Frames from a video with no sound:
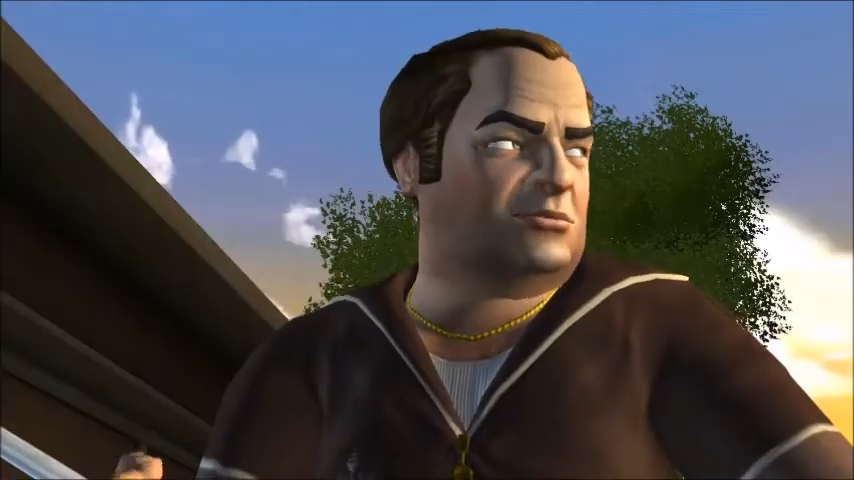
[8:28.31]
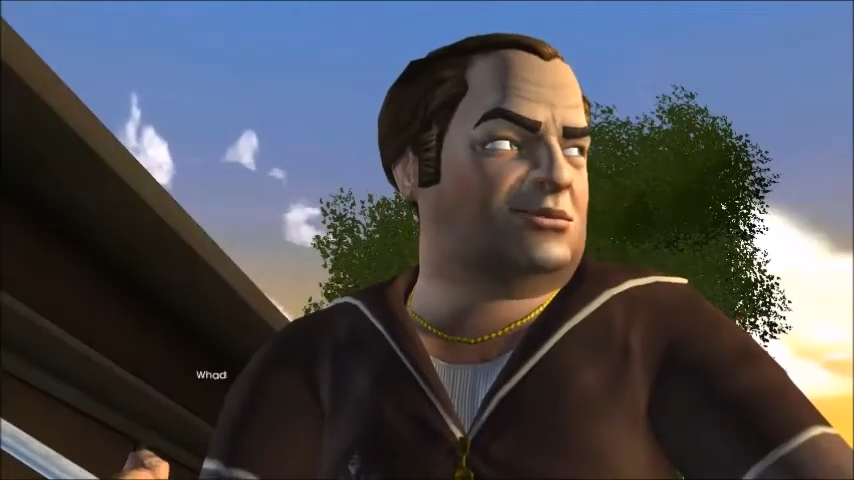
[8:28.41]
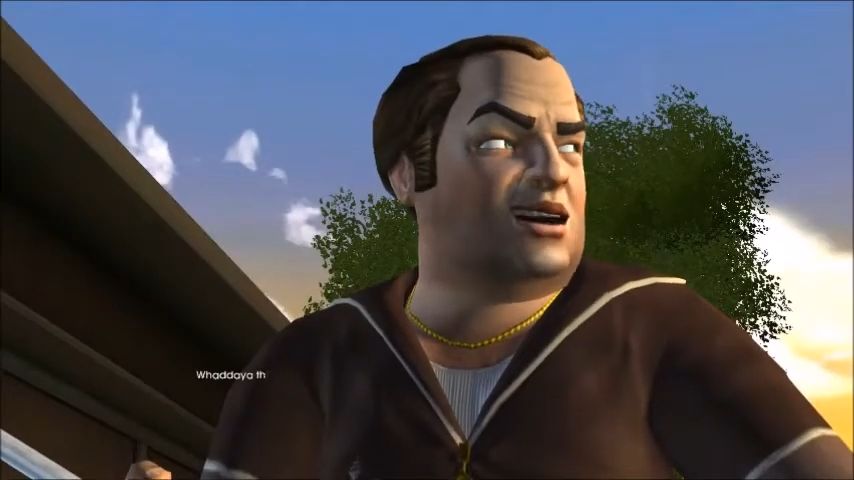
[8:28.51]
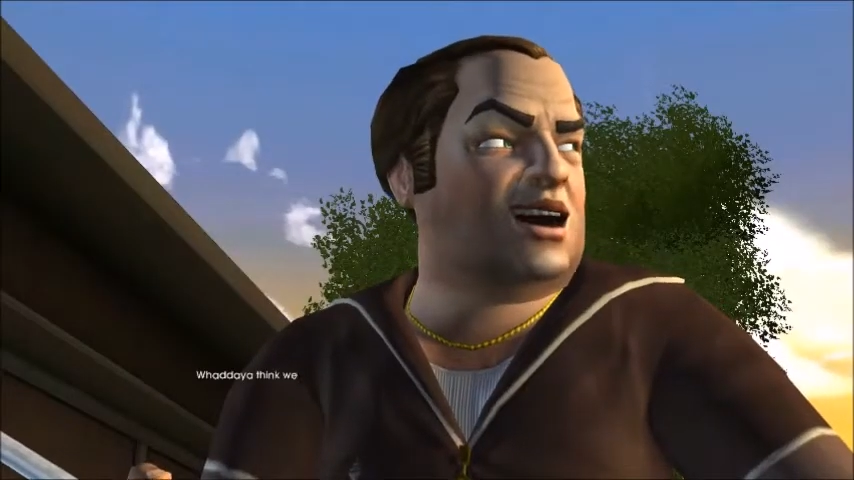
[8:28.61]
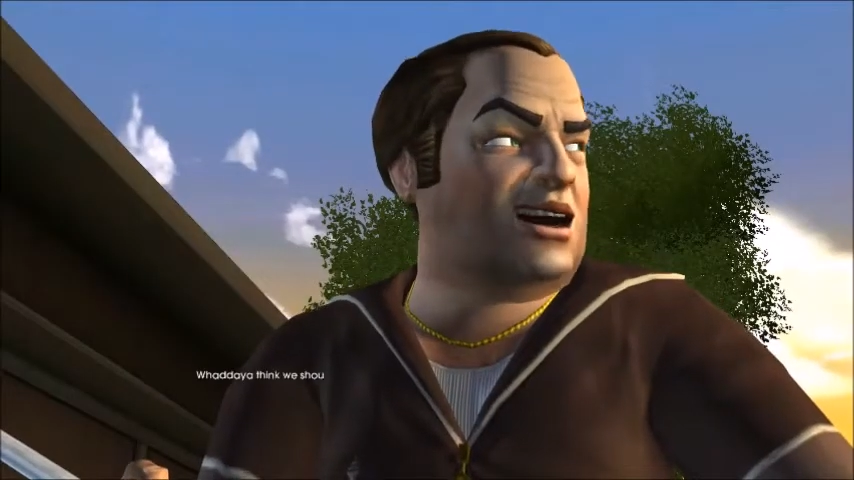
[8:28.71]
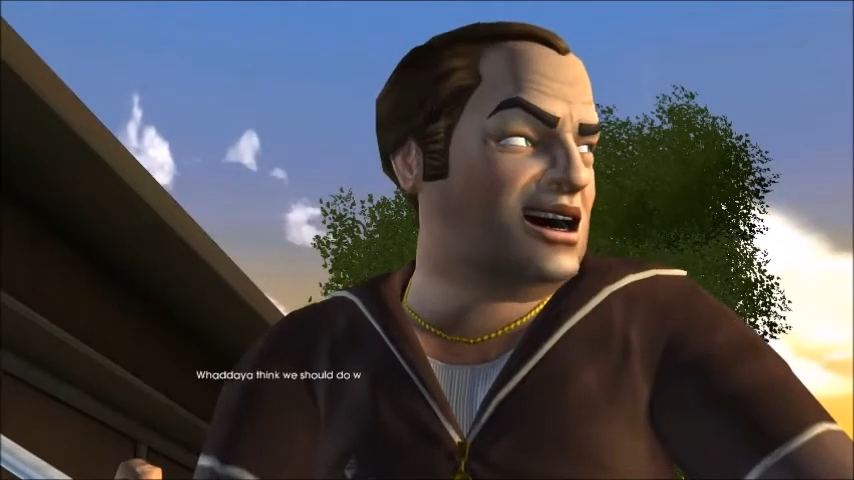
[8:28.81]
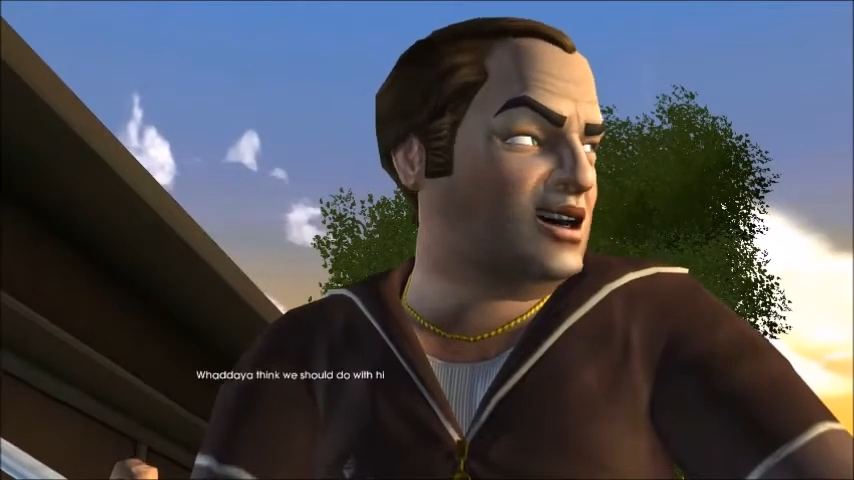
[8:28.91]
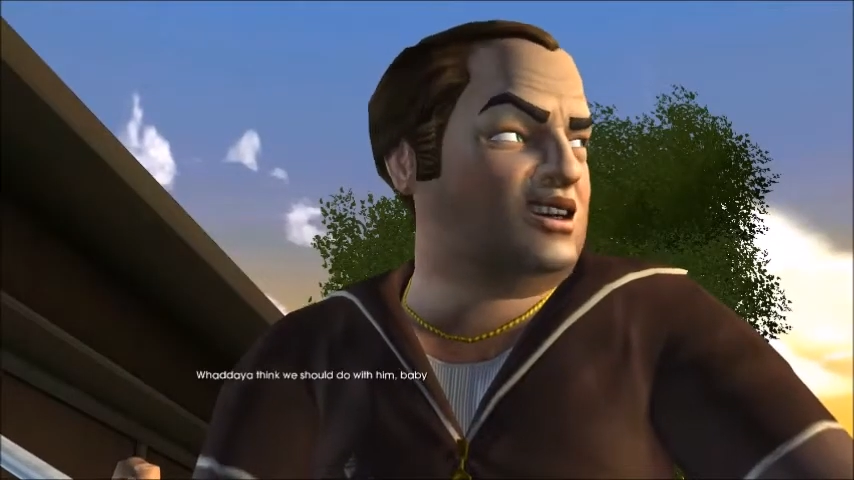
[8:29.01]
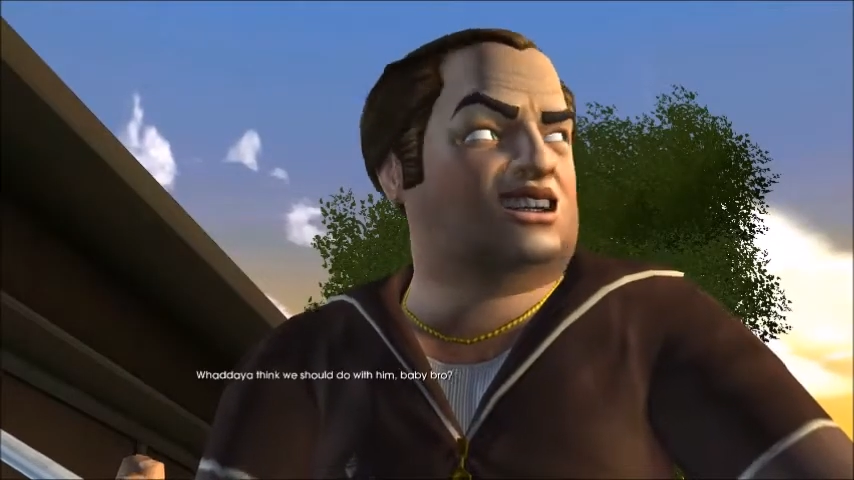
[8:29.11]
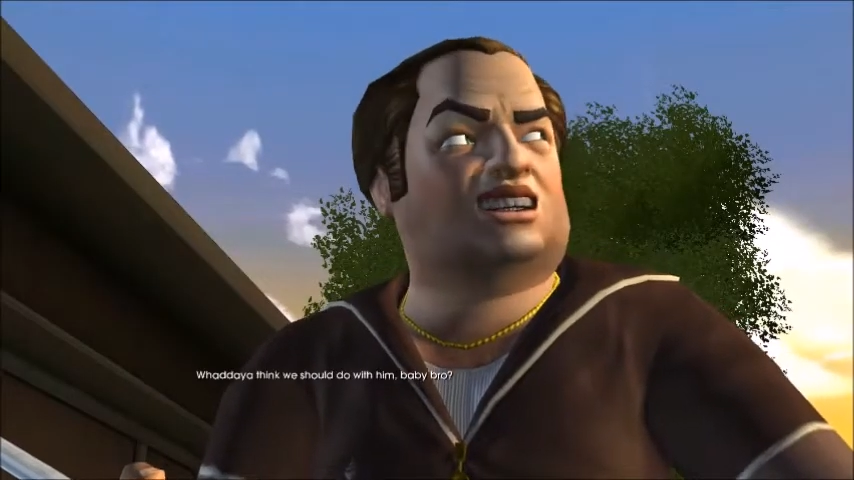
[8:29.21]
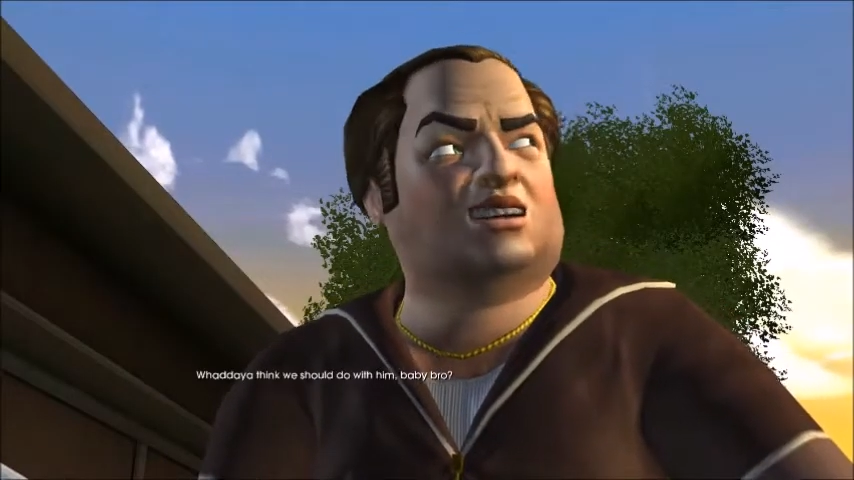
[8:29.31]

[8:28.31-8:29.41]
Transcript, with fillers: What do you think we should?